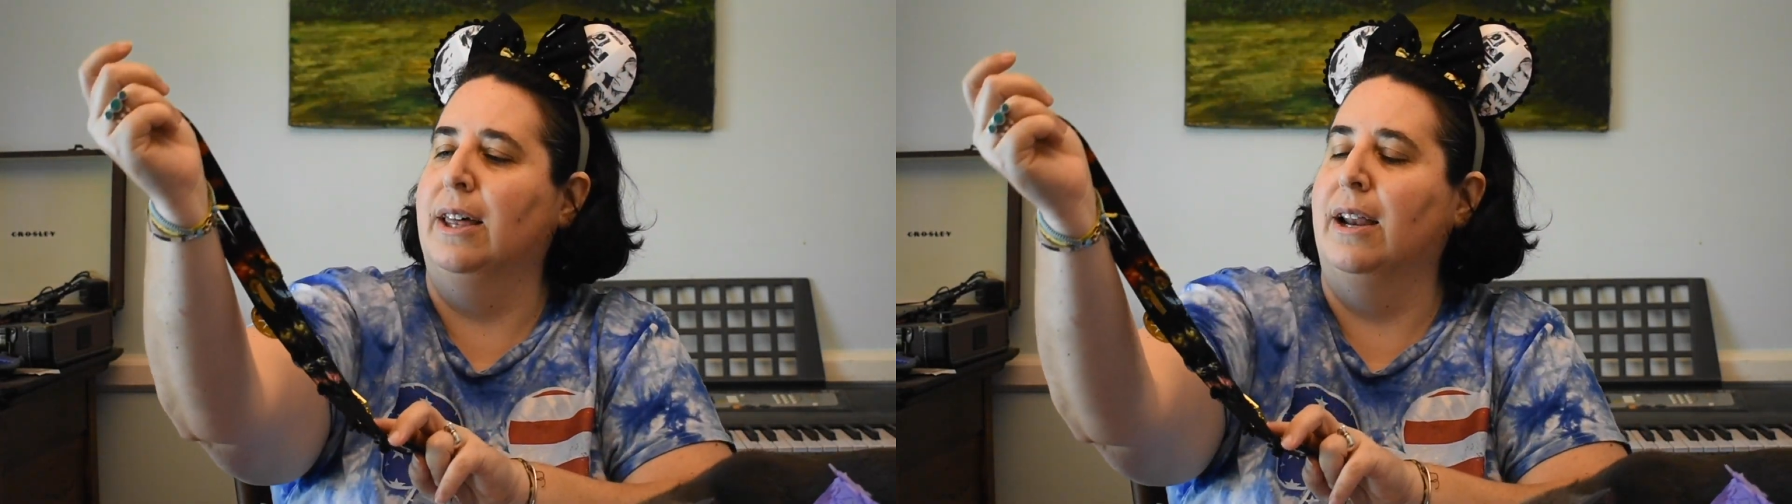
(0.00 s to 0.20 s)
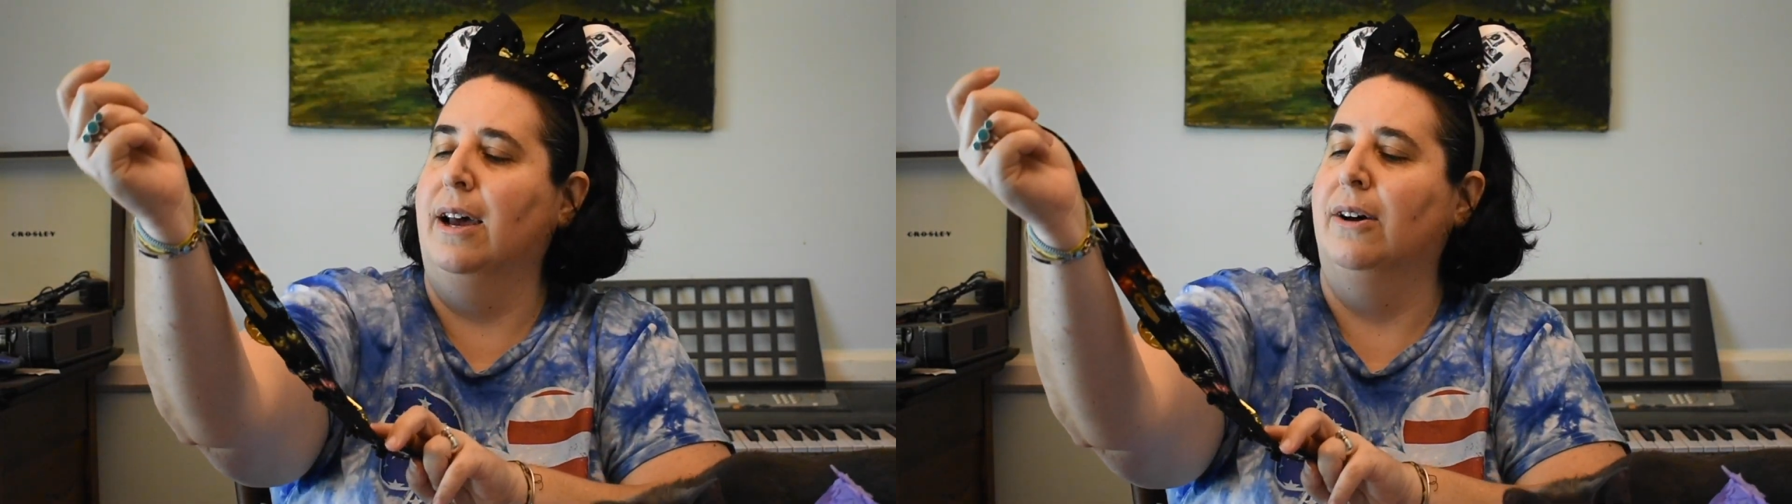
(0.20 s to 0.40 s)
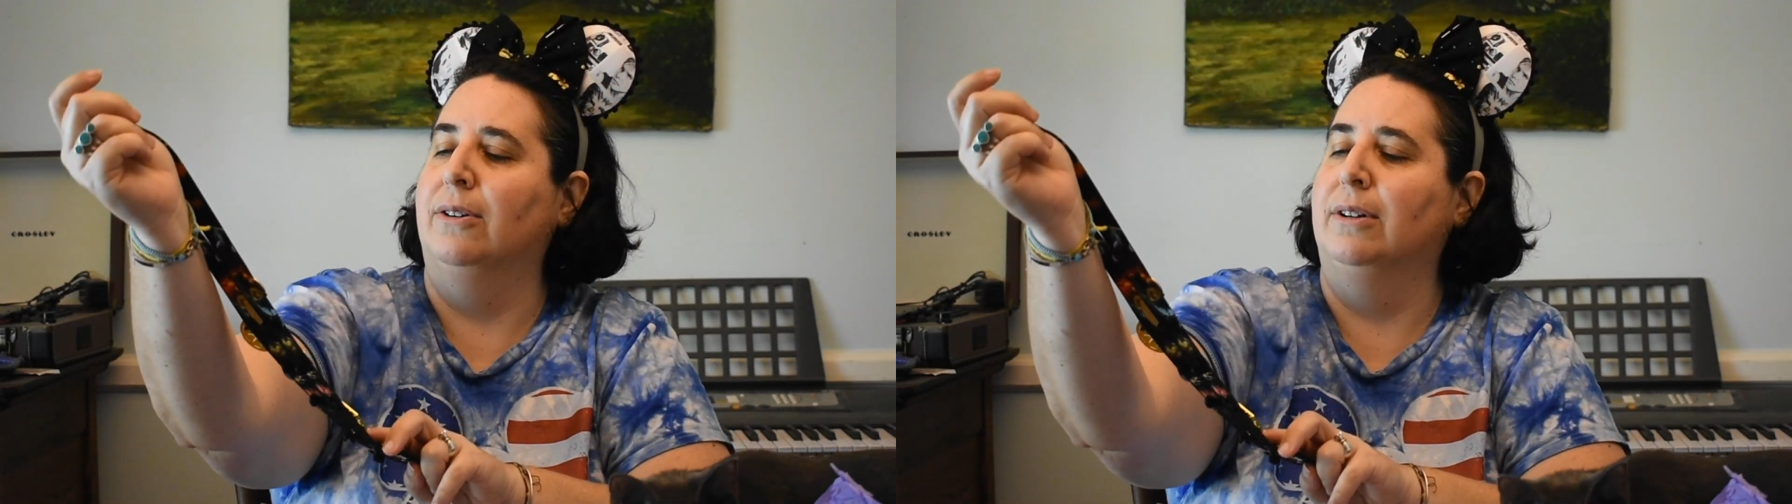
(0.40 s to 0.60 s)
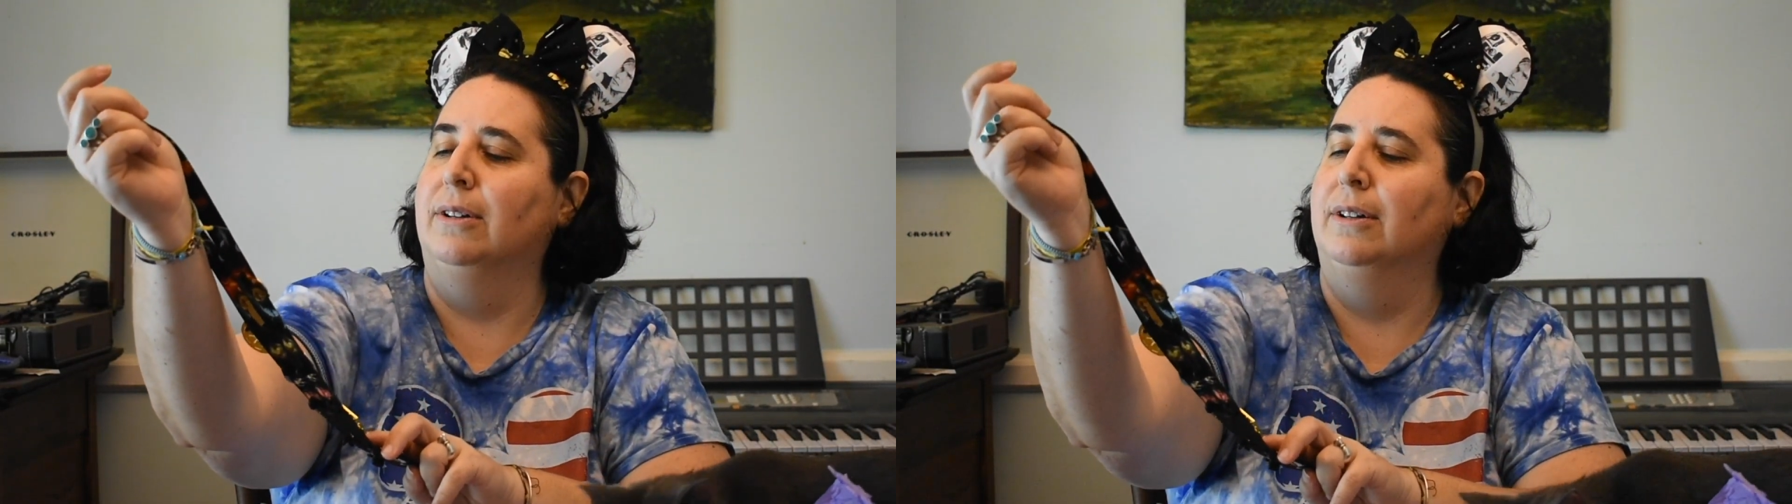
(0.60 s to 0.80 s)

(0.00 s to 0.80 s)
that out.